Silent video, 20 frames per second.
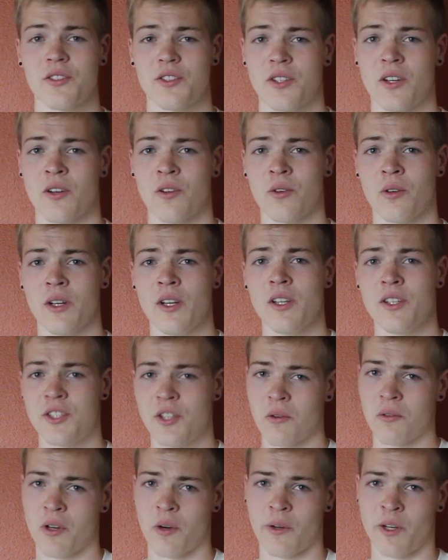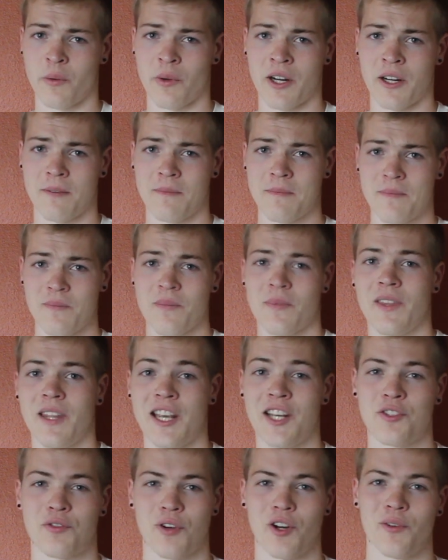So don't go anywhere.
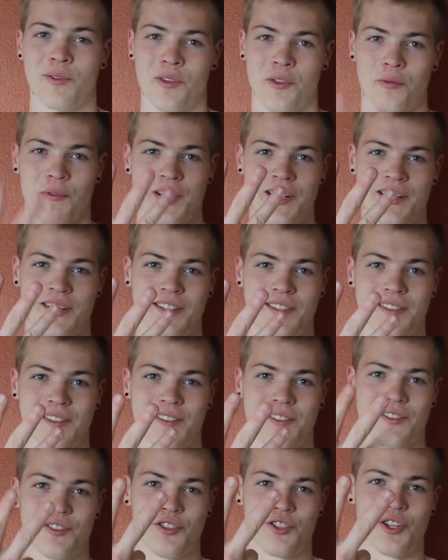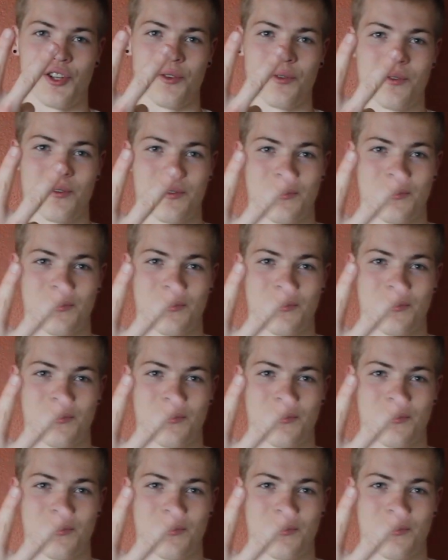Intro in 3, 2.